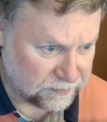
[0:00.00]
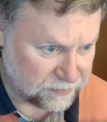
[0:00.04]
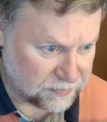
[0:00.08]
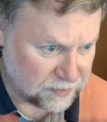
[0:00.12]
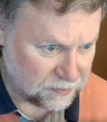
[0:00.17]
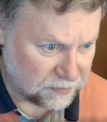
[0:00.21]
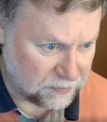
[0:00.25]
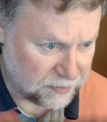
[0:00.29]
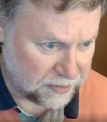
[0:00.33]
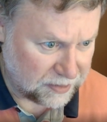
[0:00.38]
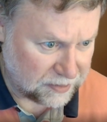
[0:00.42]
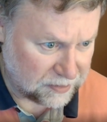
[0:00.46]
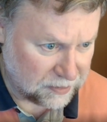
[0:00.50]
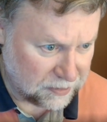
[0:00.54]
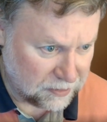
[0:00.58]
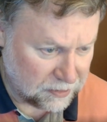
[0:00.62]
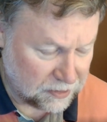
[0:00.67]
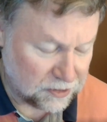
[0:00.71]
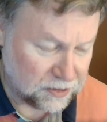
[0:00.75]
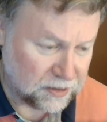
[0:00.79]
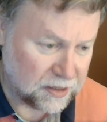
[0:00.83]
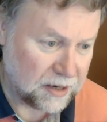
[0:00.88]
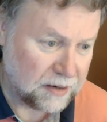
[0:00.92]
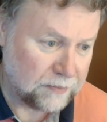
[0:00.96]
right?
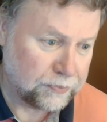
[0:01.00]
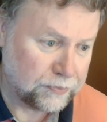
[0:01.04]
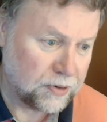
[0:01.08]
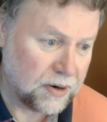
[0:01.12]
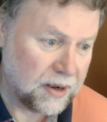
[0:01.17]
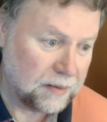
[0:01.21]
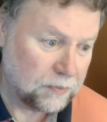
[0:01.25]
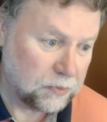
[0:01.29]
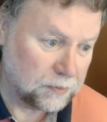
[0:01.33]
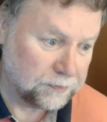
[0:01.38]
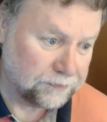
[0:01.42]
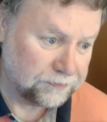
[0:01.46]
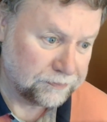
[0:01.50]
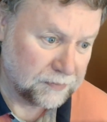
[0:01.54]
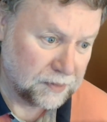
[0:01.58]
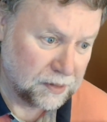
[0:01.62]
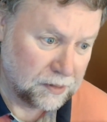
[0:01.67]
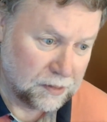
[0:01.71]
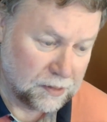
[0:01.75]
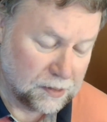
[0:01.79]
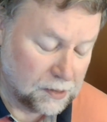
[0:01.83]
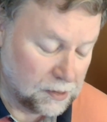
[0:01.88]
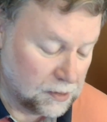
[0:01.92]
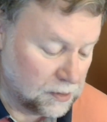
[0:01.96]
You got a problem.
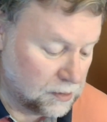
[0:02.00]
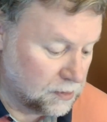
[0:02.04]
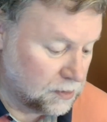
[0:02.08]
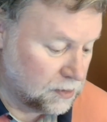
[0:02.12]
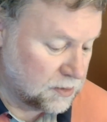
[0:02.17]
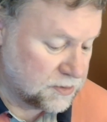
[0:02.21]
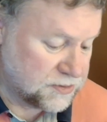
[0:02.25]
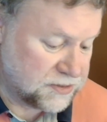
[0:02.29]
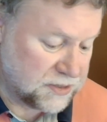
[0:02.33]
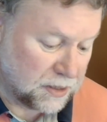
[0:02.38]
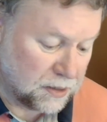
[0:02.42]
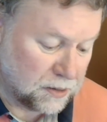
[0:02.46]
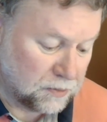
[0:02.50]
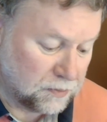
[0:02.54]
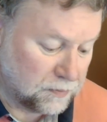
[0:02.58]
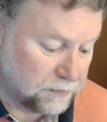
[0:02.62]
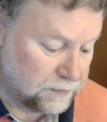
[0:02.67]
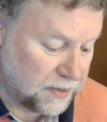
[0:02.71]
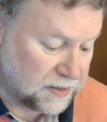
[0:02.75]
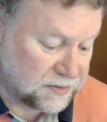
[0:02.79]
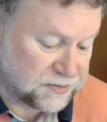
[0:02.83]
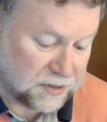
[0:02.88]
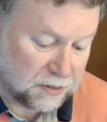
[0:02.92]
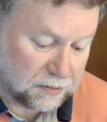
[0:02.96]
So it
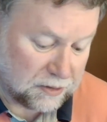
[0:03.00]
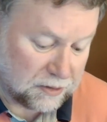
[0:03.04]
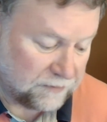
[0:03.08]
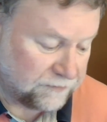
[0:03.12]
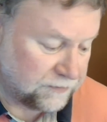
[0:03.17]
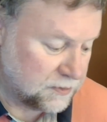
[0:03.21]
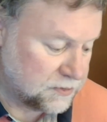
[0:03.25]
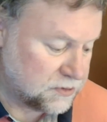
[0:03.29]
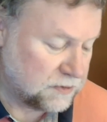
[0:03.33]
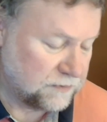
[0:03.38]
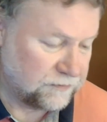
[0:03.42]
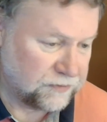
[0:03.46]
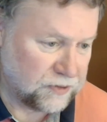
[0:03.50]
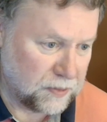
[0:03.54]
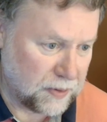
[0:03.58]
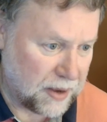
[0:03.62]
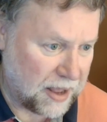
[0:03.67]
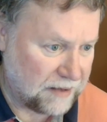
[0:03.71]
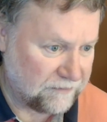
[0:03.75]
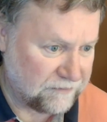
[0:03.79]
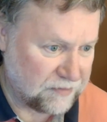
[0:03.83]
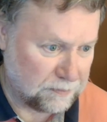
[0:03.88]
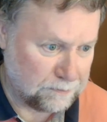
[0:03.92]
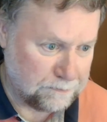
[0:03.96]
makes no difference if you
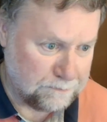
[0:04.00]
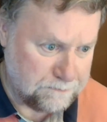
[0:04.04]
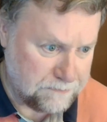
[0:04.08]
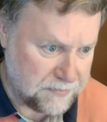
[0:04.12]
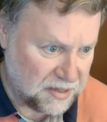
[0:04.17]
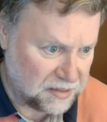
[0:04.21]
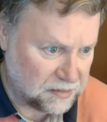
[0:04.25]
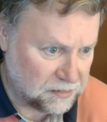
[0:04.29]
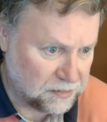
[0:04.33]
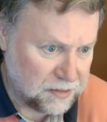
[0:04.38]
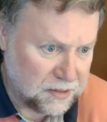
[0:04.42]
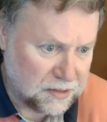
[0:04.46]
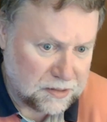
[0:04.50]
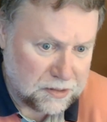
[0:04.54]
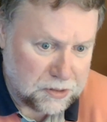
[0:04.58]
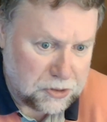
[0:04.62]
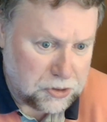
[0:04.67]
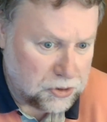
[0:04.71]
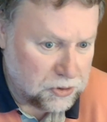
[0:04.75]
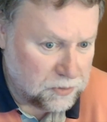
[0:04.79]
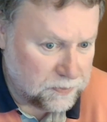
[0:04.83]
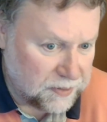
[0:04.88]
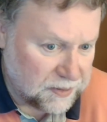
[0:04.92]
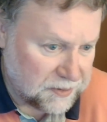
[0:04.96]
have 1 million
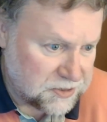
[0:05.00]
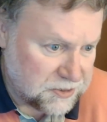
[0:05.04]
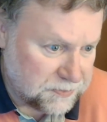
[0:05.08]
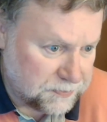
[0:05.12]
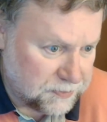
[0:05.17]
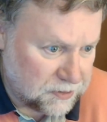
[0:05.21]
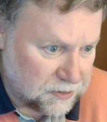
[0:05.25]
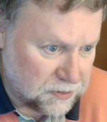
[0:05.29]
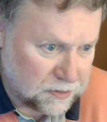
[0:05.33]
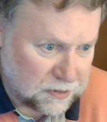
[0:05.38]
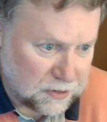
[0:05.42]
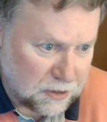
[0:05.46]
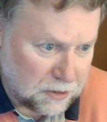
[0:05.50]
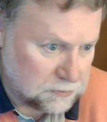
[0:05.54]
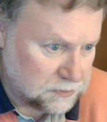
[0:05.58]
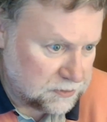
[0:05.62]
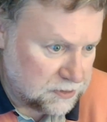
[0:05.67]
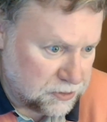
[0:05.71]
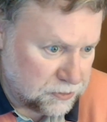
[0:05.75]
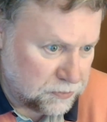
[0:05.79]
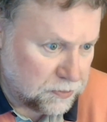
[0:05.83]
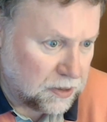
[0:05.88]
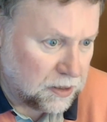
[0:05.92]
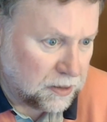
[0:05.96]
qubits, but you can only
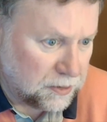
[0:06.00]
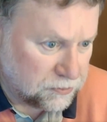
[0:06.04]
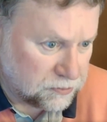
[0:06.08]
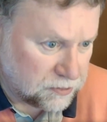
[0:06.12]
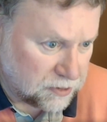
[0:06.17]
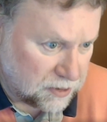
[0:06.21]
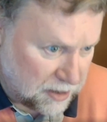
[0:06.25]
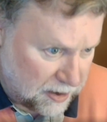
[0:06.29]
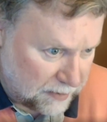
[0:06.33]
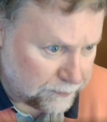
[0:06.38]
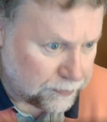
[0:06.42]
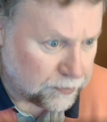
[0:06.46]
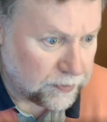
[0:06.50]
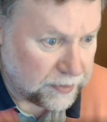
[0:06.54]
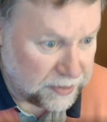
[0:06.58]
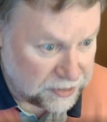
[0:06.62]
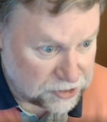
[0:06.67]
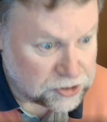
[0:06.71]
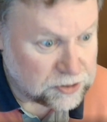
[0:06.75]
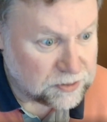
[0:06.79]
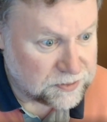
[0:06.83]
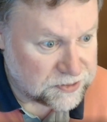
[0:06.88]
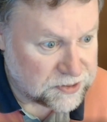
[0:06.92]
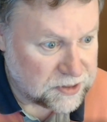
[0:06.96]
do 100
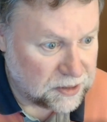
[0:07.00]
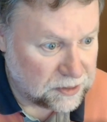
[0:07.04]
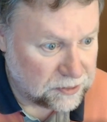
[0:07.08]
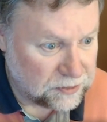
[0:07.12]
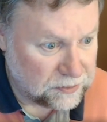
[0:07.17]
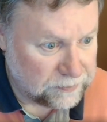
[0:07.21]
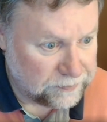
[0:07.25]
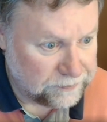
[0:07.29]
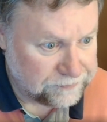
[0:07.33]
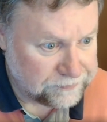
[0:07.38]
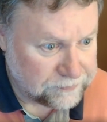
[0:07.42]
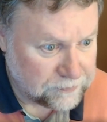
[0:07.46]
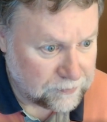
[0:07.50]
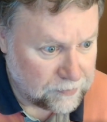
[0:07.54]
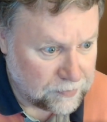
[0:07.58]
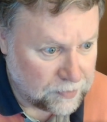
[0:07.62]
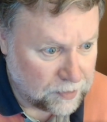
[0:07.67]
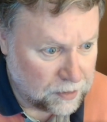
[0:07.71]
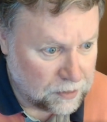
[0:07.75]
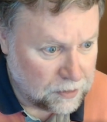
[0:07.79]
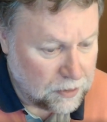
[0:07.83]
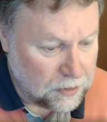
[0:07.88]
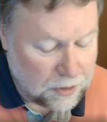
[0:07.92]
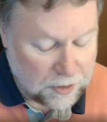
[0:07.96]
operations on them.
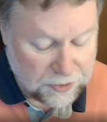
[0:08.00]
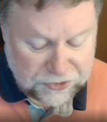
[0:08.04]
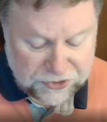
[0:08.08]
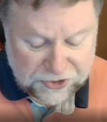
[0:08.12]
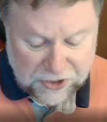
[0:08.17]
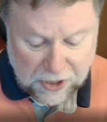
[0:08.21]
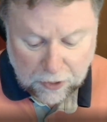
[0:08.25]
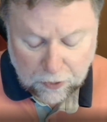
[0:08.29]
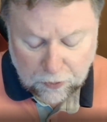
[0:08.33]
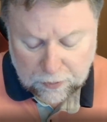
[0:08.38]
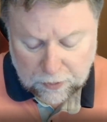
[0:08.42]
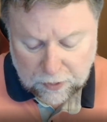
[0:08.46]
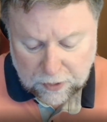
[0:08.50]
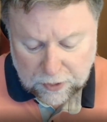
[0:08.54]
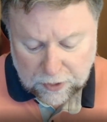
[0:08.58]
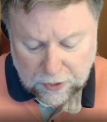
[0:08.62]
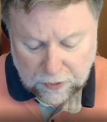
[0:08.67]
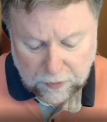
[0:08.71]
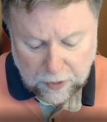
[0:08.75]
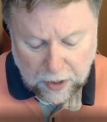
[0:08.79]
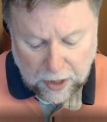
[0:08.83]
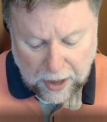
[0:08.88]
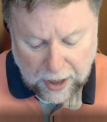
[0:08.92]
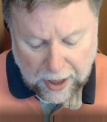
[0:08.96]
So you
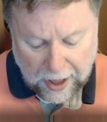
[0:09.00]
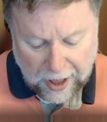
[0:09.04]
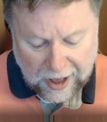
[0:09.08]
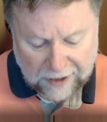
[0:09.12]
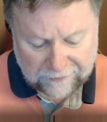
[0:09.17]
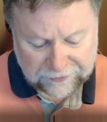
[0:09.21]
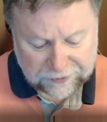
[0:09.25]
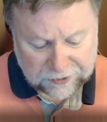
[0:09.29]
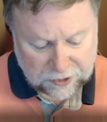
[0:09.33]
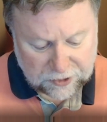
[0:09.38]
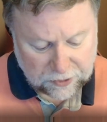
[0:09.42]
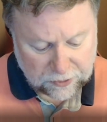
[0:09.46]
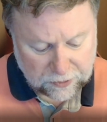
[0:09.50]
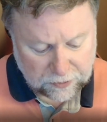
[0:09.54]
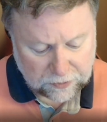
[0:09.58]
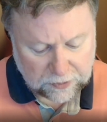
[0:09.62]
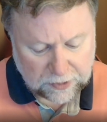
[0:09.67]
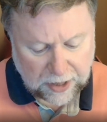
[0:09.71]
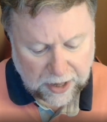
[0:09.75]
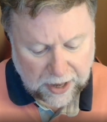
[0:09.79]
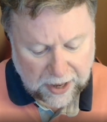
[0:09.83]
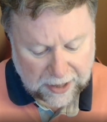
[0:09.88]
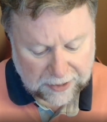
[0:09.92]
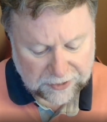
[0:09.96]
have to,
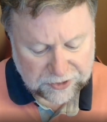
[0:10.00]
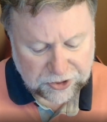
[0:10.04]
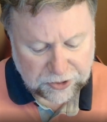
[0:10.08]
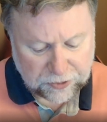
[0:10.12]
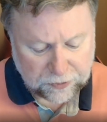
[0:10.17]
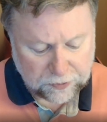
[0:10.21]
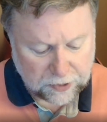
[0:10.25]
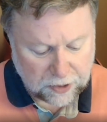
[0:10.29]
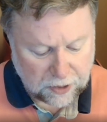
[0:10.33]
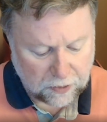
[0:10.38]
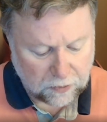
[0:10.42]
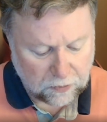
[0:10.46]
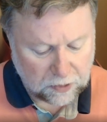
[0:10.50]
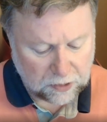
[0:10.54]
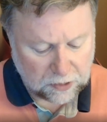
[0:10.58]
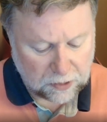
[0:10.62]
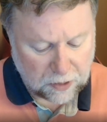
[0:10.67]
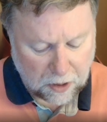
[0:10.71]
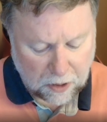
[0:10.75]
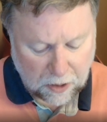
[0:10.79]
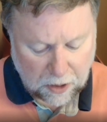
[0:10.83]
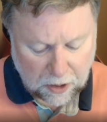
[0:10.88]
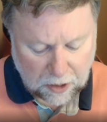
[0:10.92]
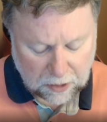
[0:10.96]
as you go
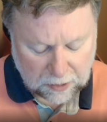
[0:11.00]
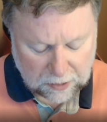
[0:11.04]
along,